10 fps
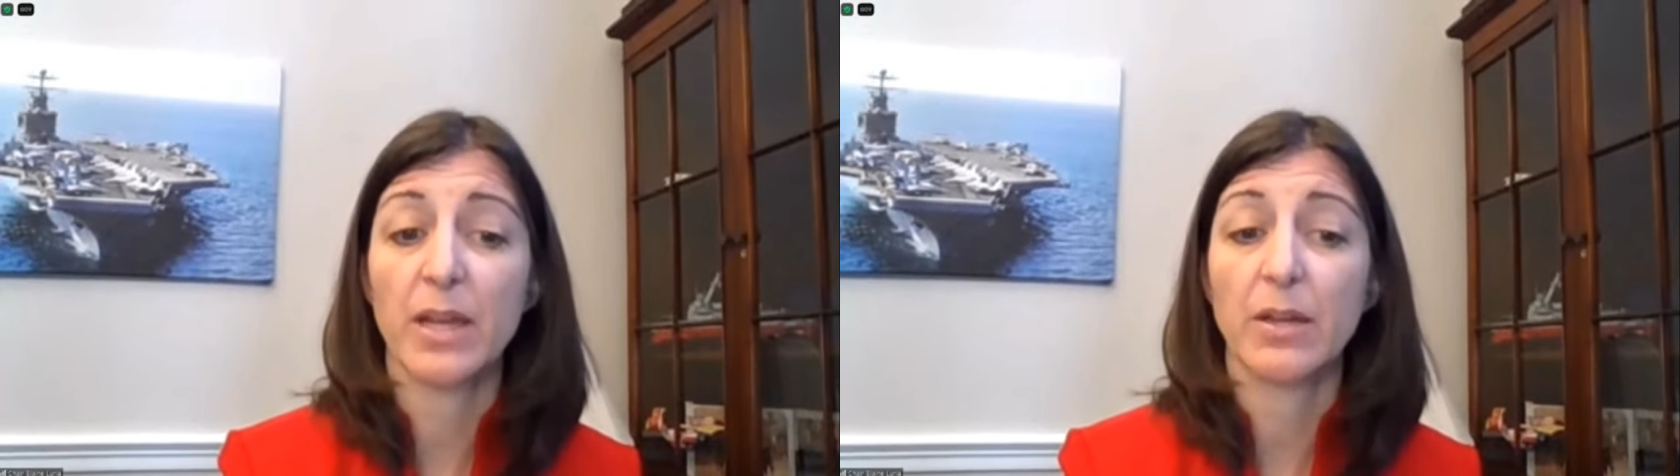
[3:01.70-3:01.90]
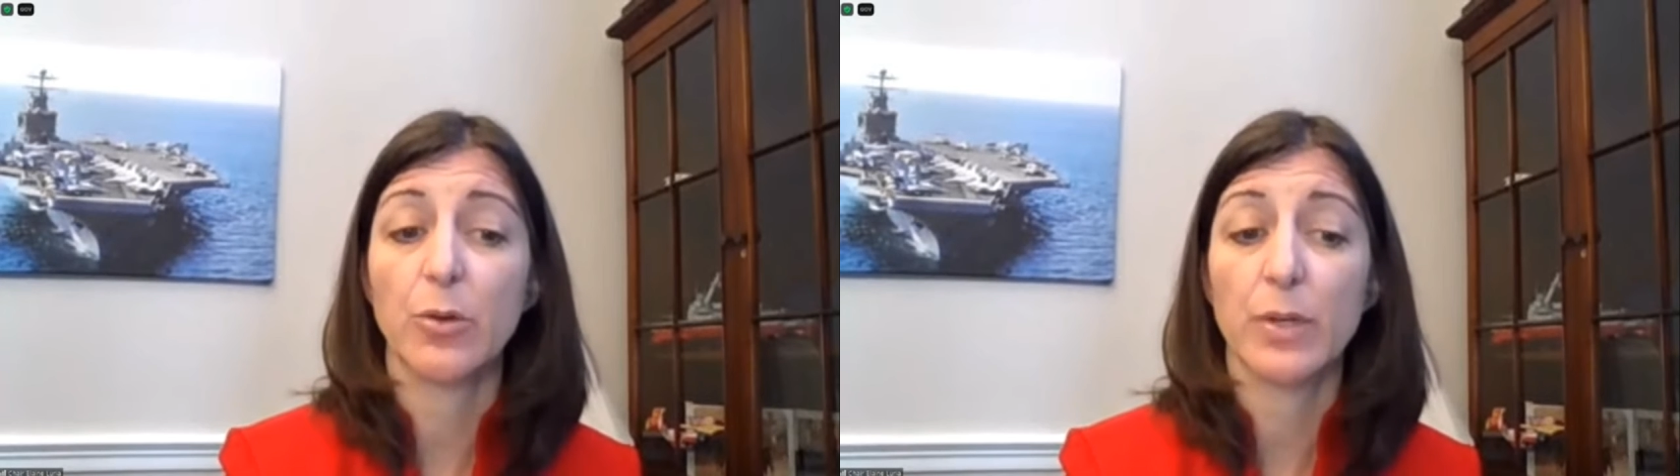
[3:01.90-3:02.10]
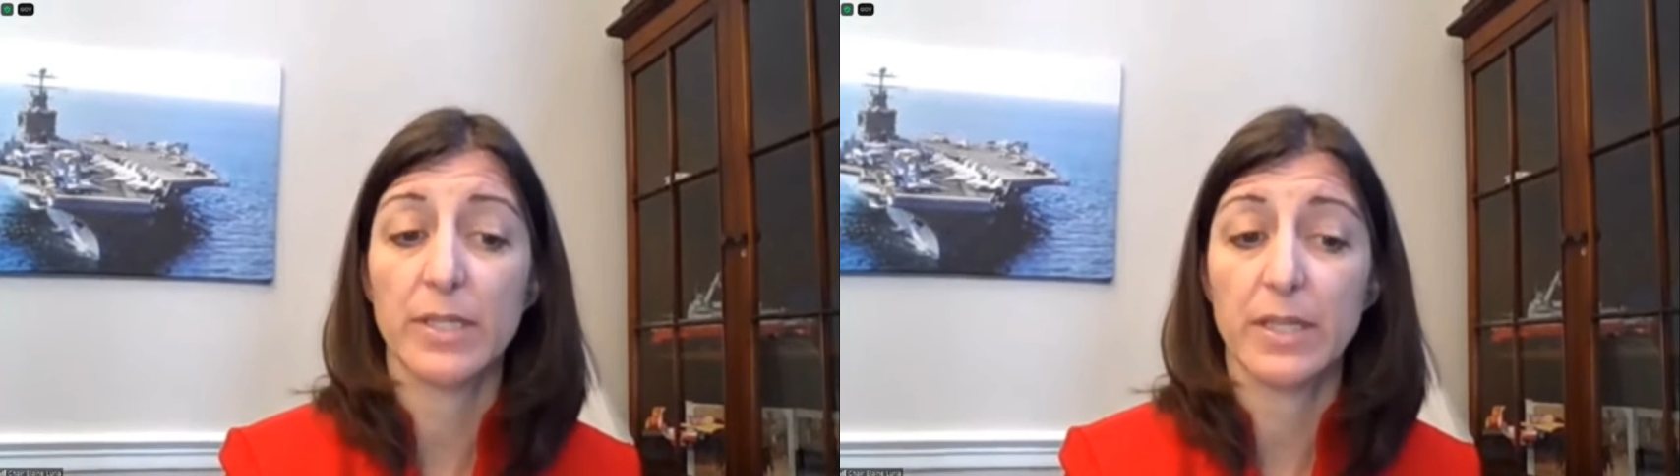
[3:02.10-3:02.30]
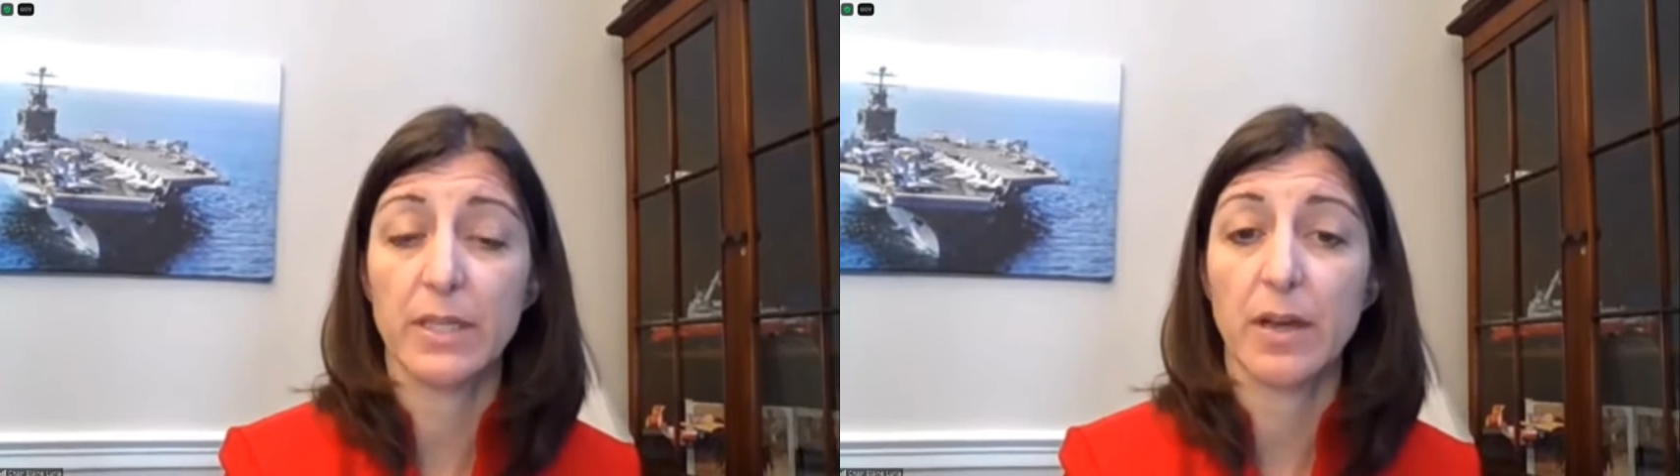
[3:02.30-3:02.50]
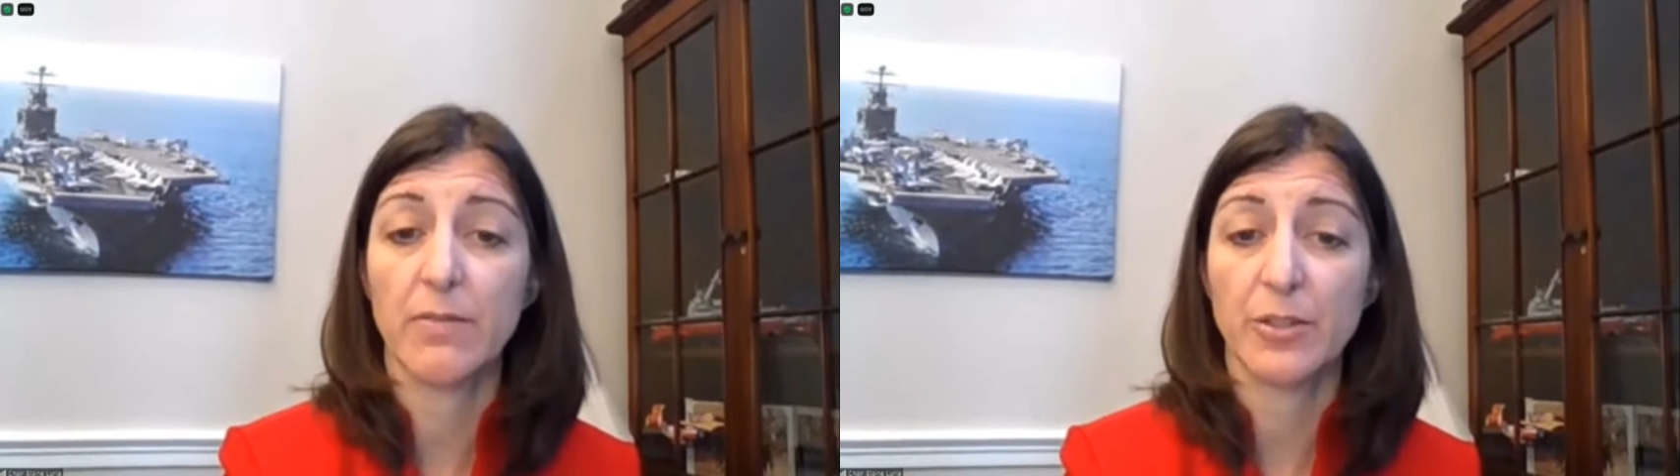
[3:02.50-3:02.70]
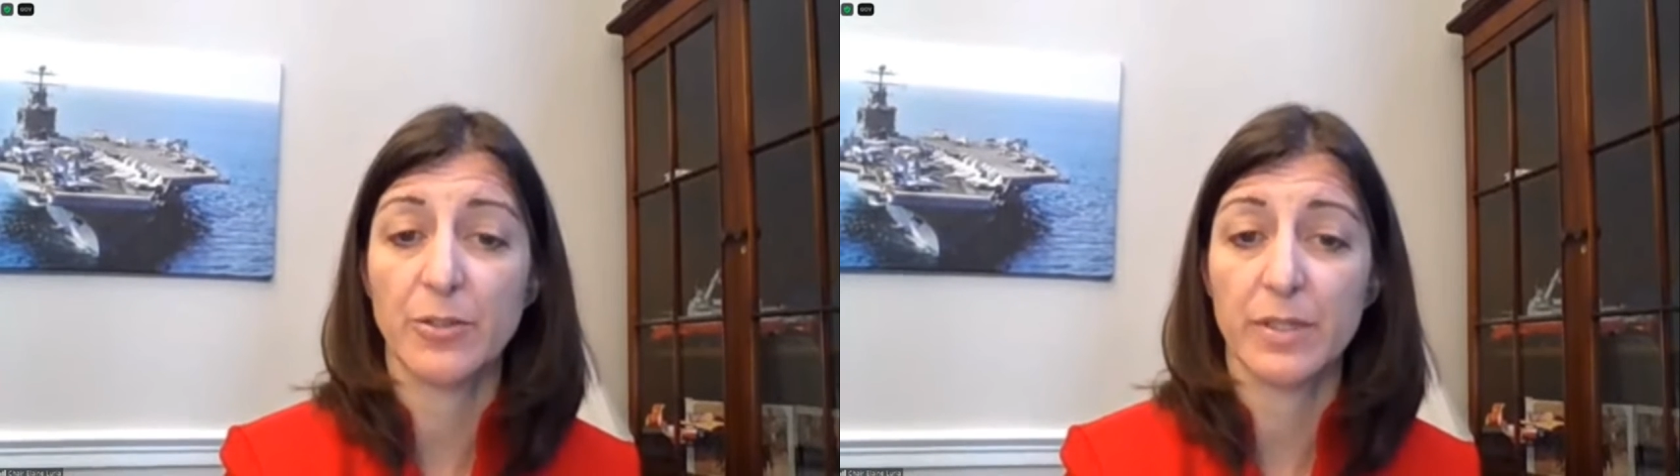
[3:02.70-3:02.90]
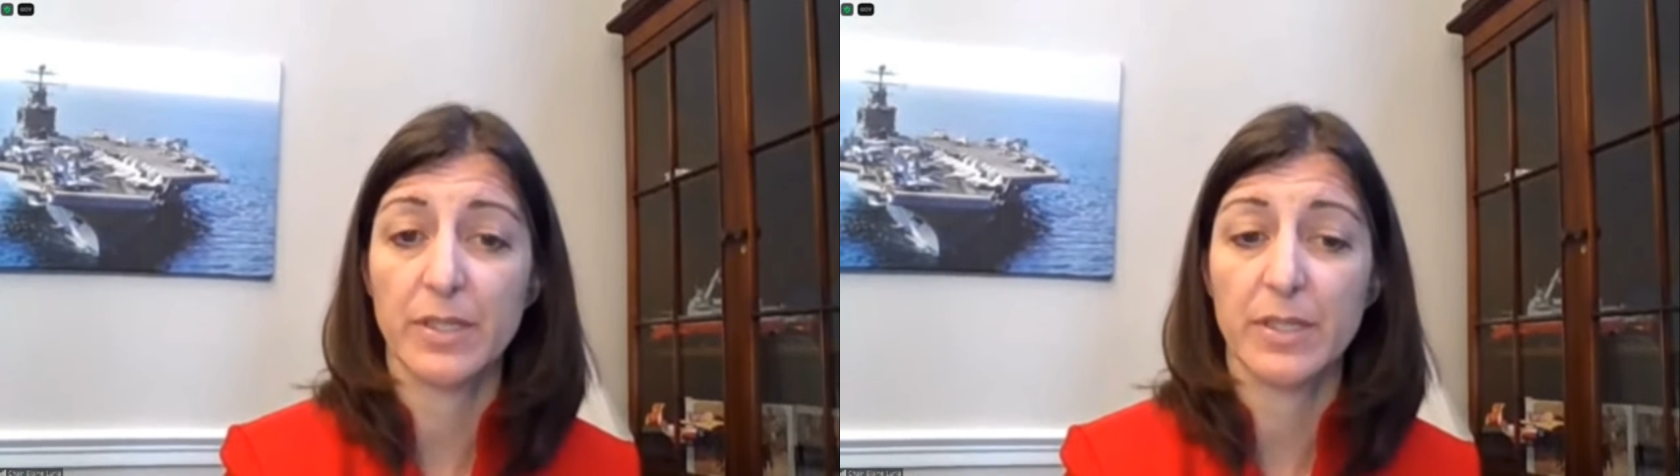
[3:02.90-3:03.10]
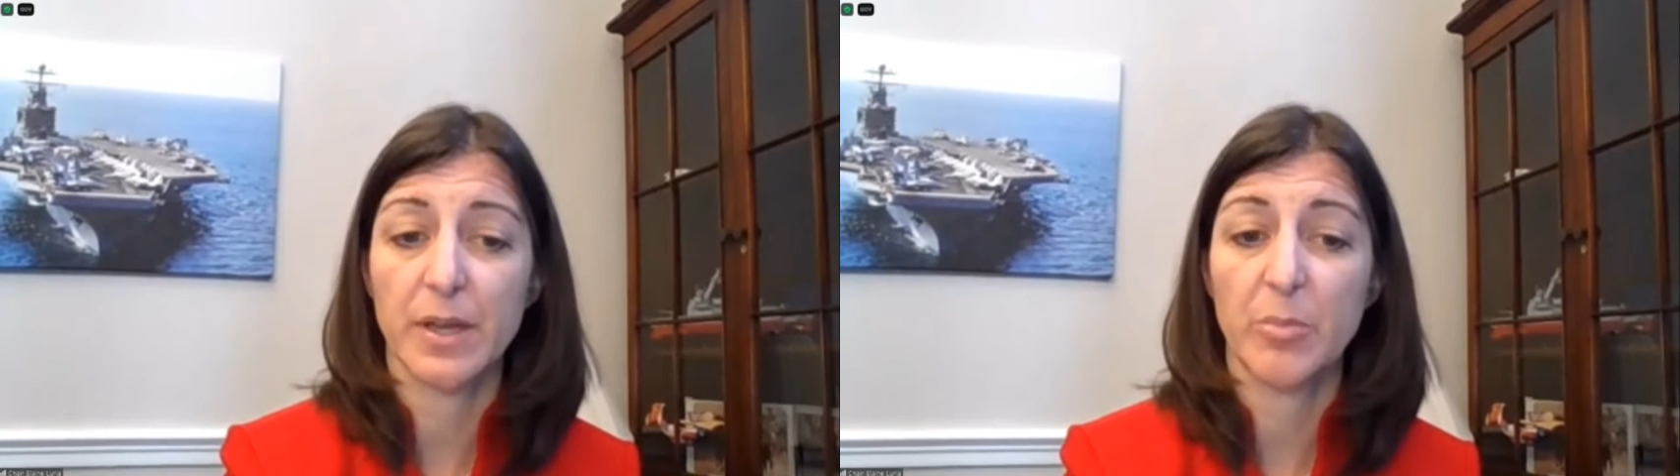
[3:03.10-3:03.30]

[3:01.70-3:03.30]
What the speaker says: by increasing a veteran's